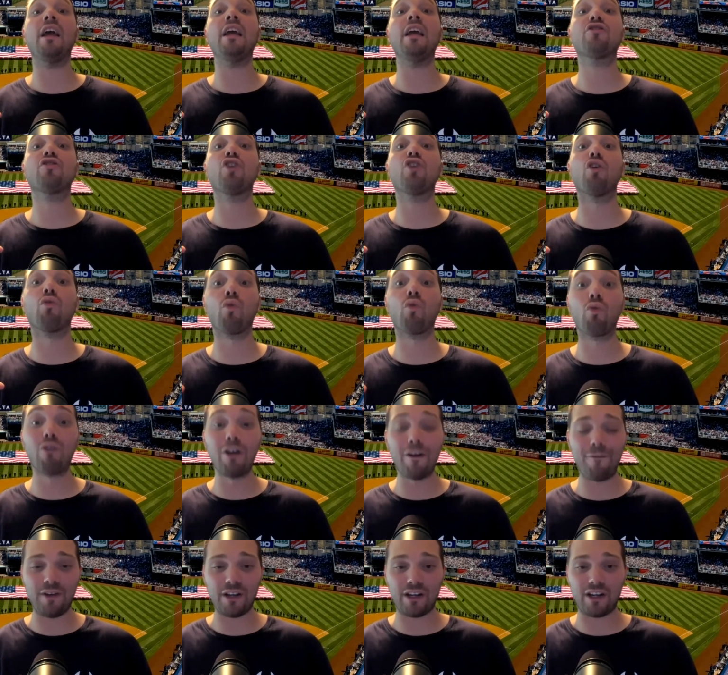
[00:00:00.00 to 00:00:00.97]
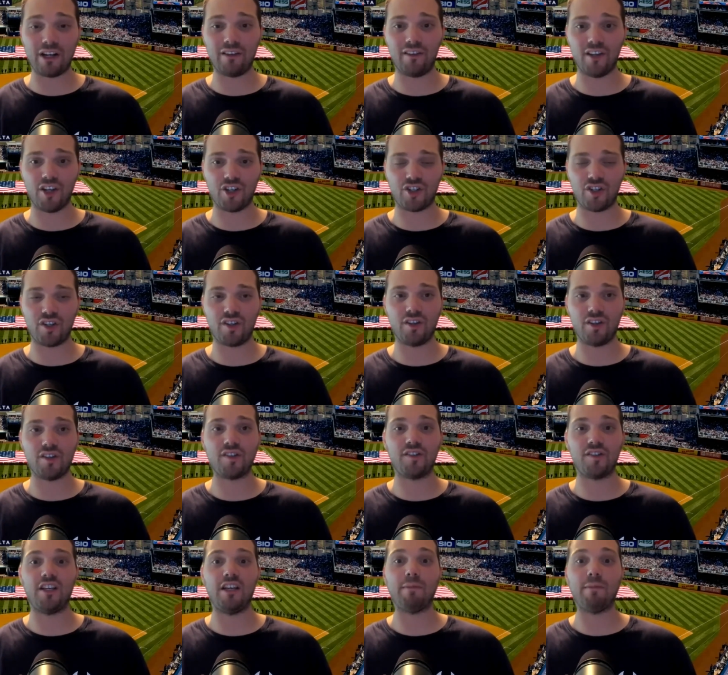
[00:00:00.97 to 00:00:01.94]
a terrific addition to
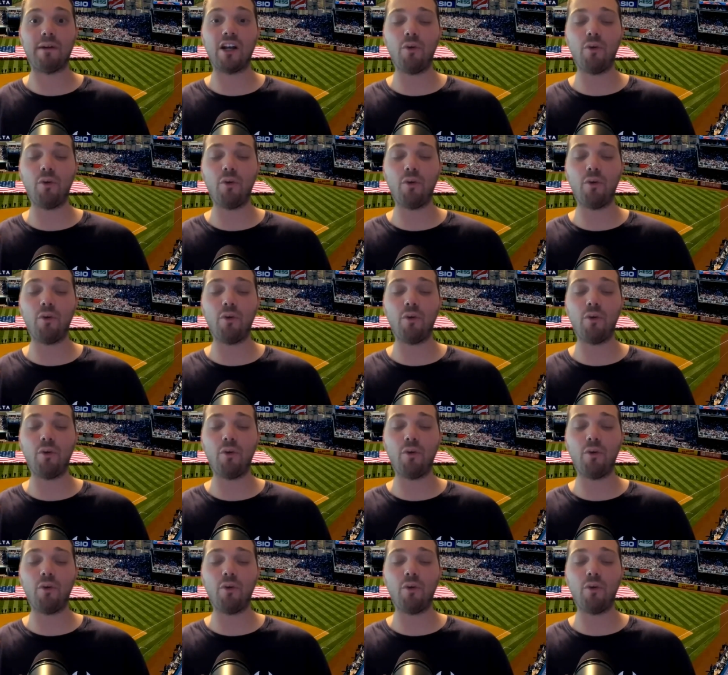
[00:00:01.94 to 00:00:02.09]
this team.